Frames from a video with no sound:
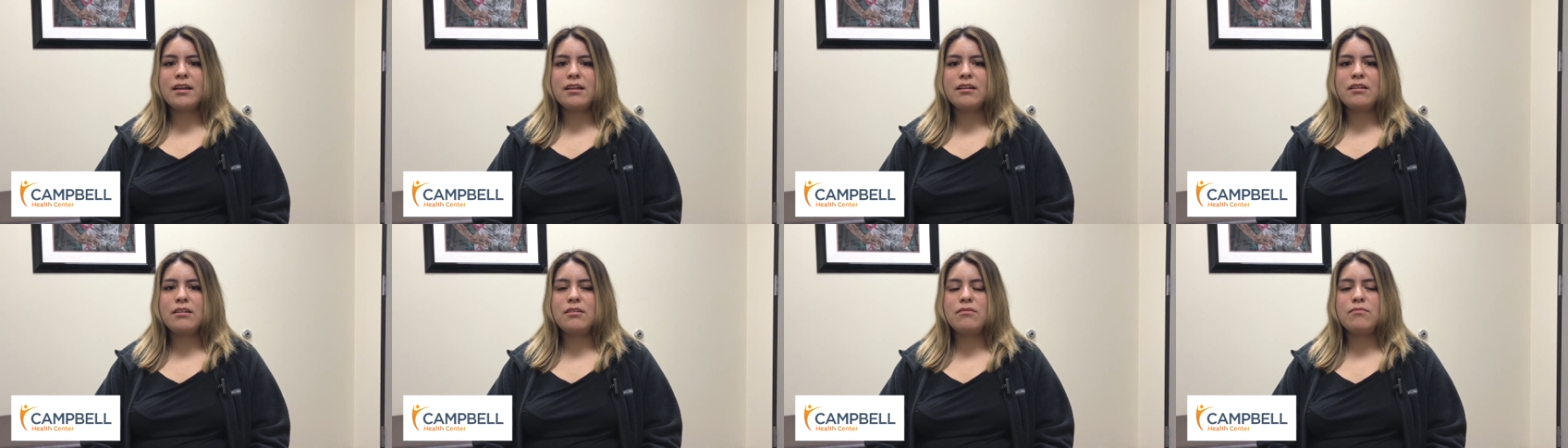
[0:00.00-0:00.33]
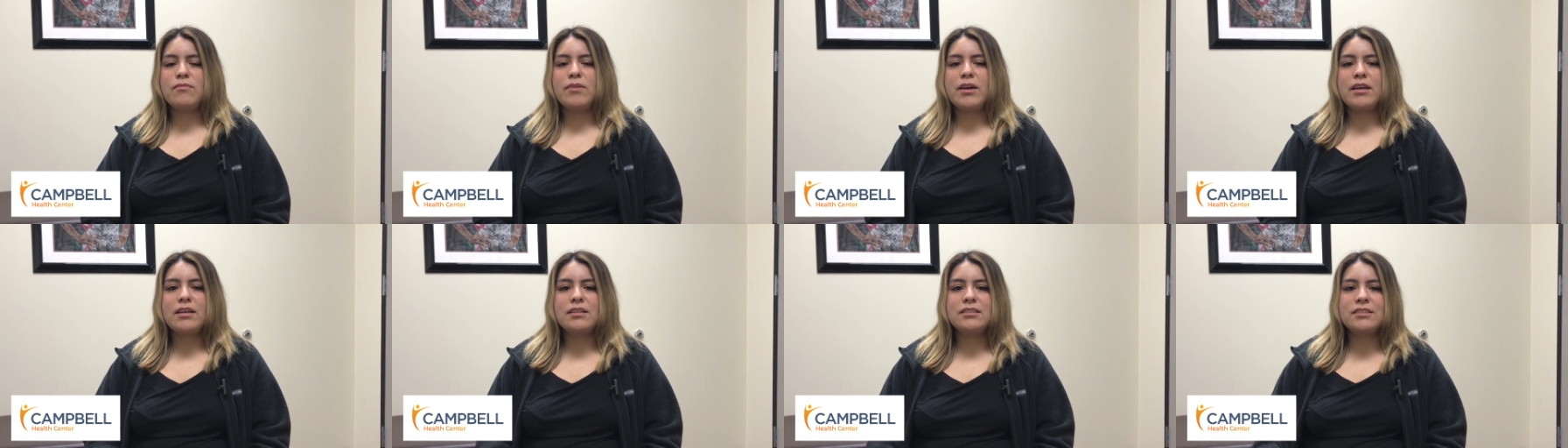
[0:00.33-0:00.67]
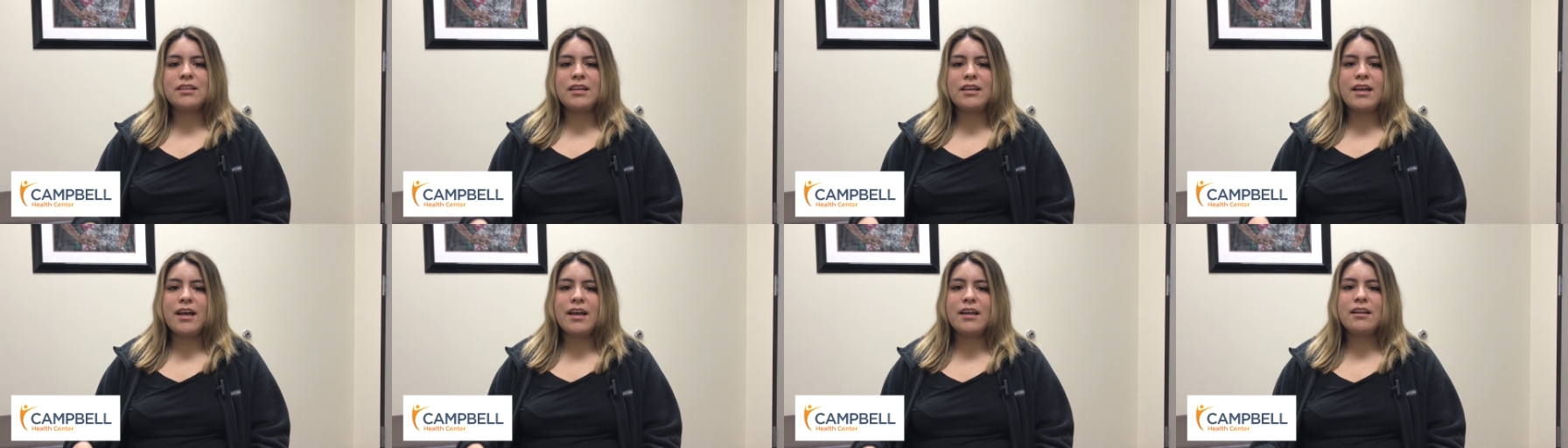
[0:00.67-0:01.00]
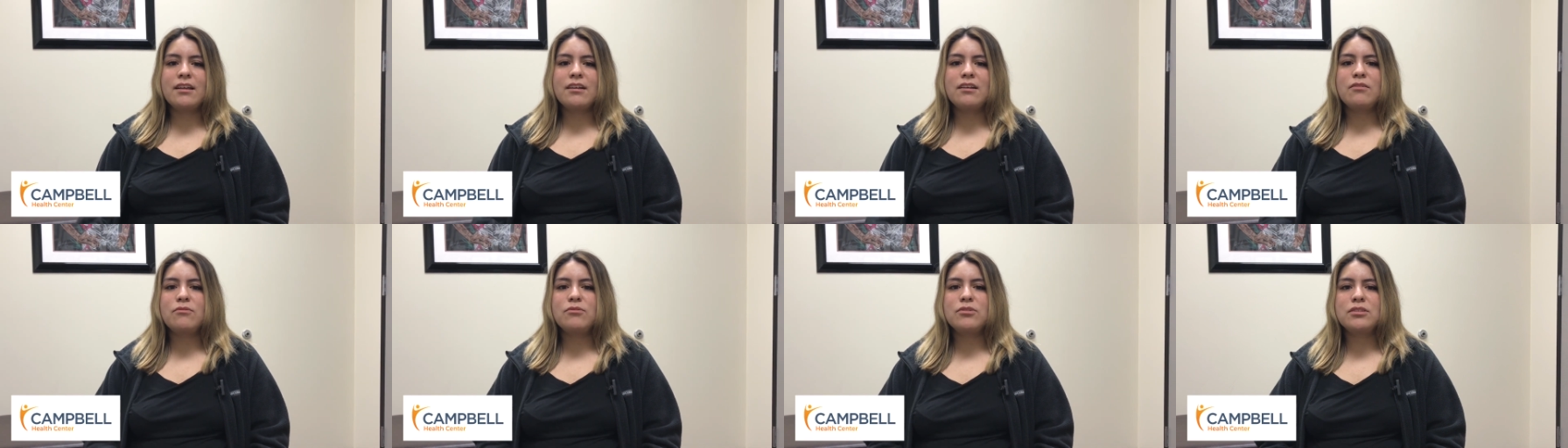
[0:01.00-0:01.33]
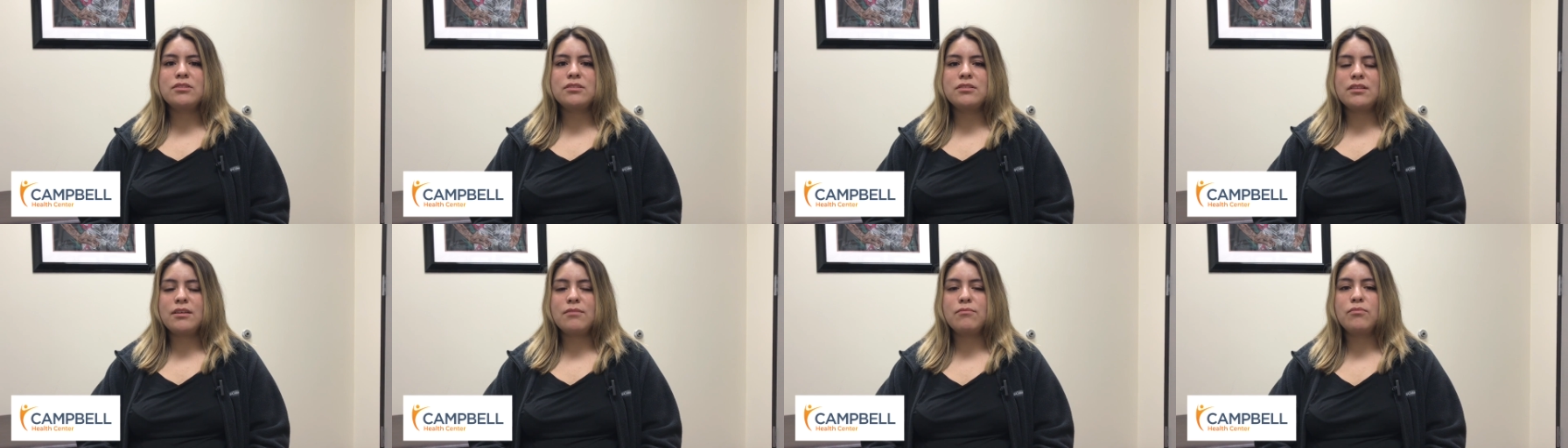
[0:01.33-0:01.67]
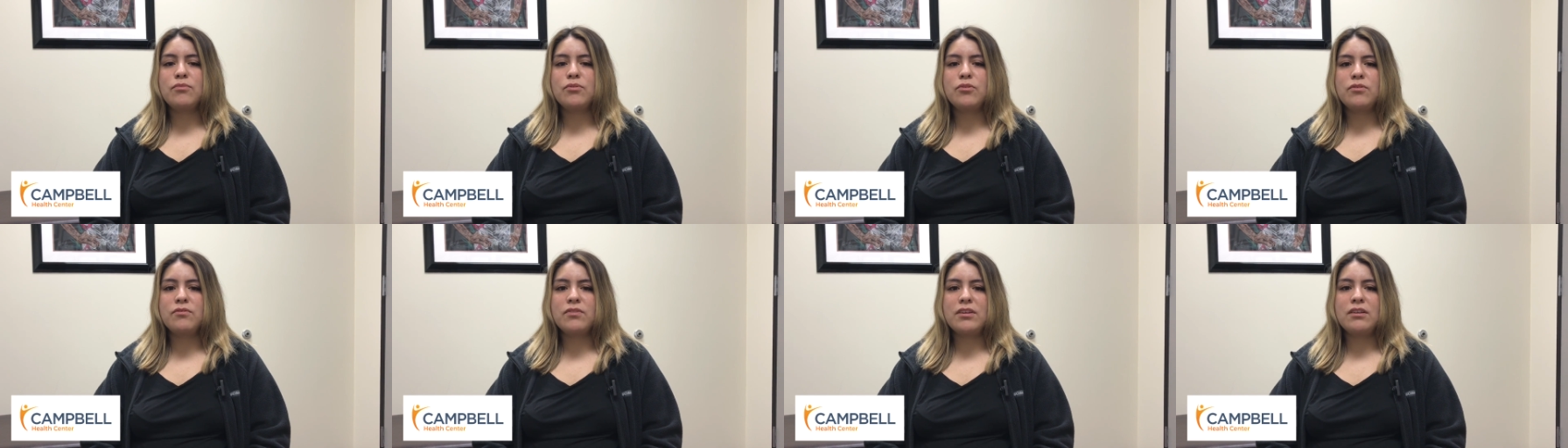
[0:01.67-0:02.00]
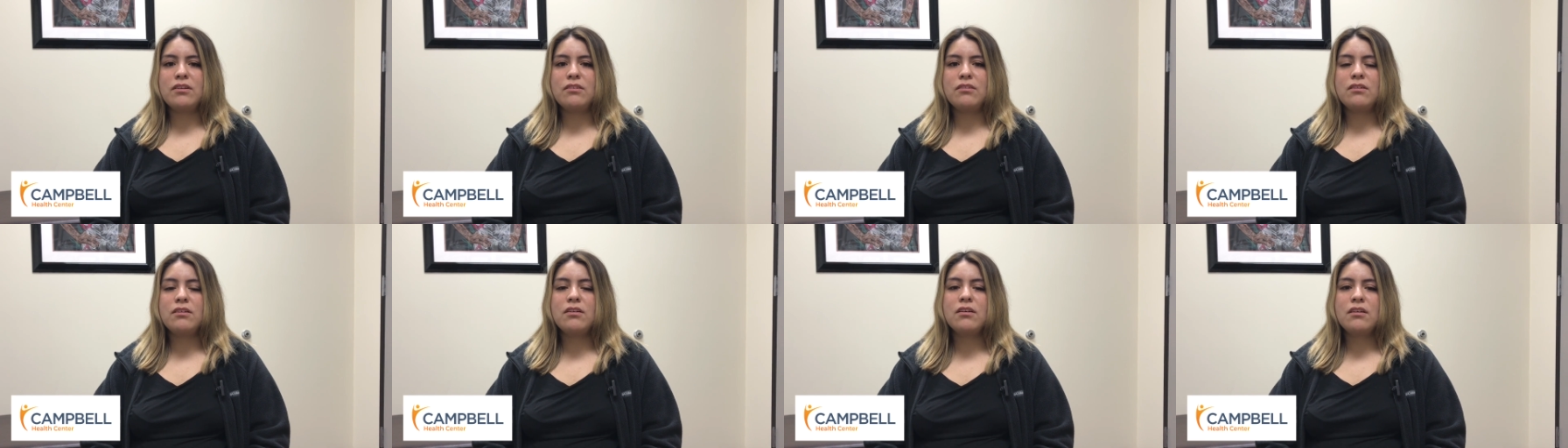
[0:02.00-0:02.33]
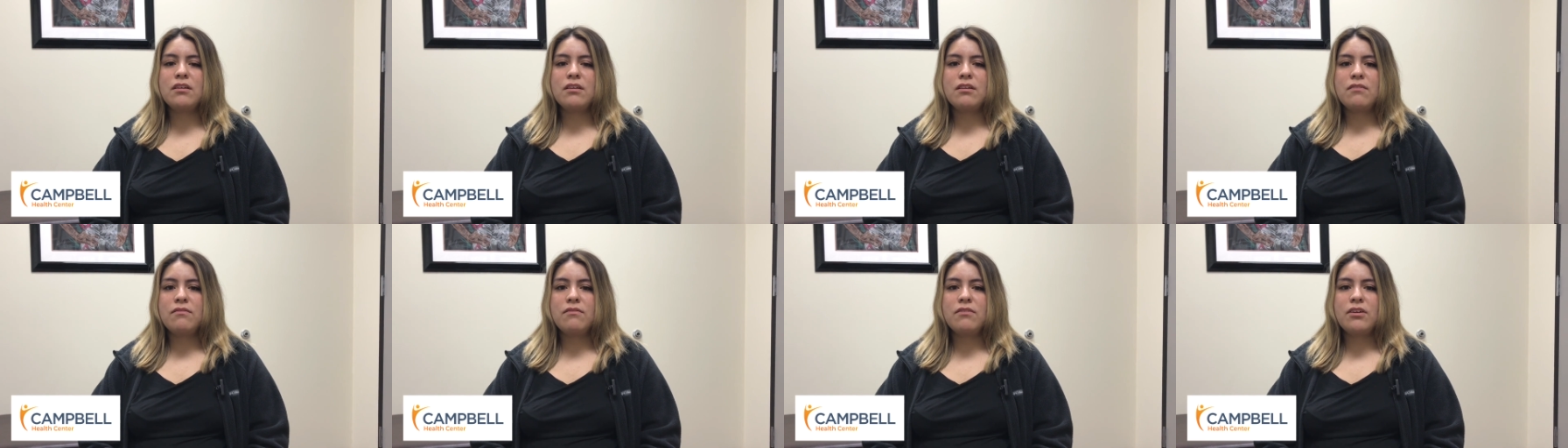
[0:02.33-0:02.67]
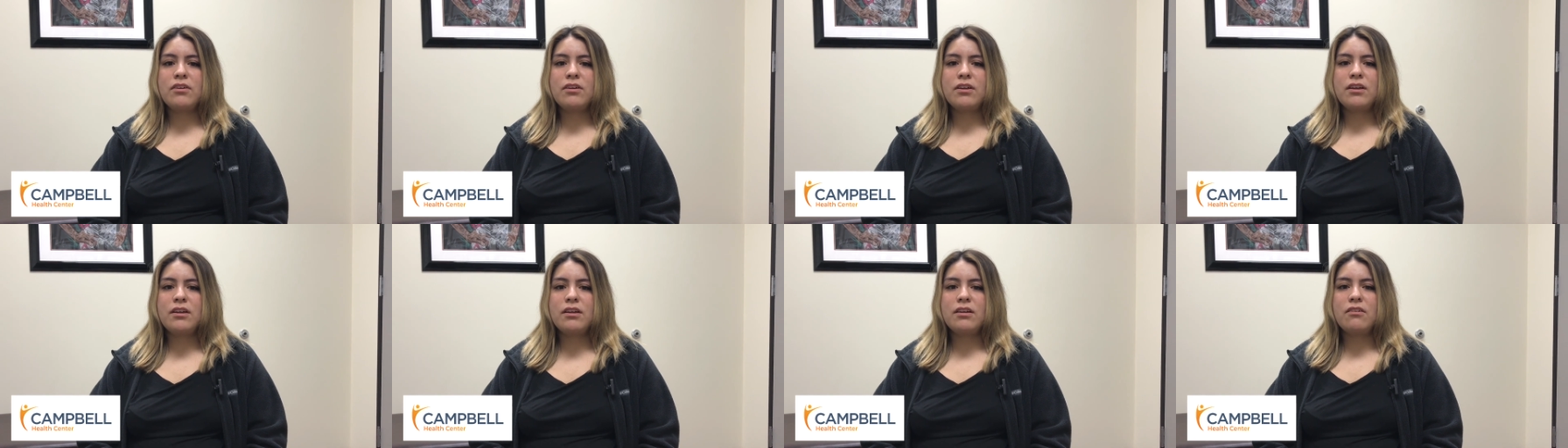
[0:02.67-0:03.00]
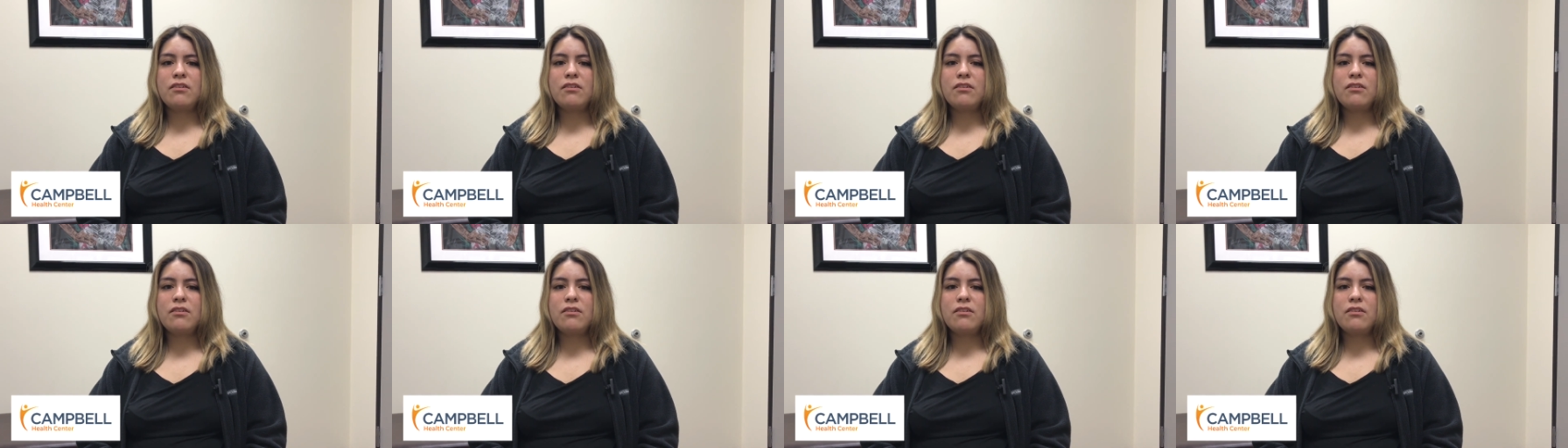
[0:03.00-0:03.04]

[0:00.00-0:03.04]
and my sciatica was improving very